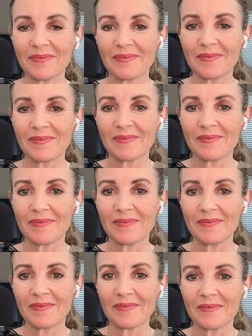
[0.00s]

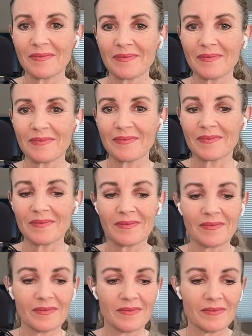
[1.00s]

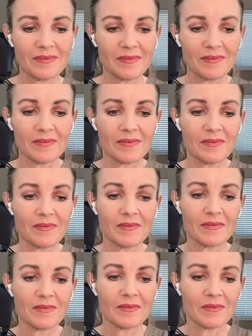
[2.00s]

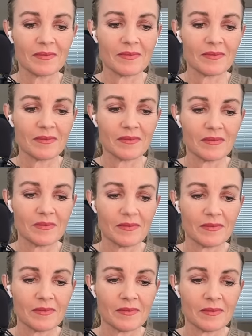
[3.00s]

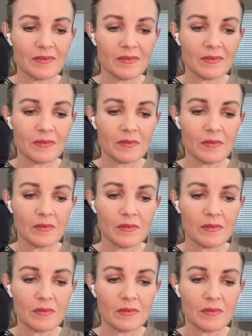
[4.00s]
No words are spoken by the person on screen.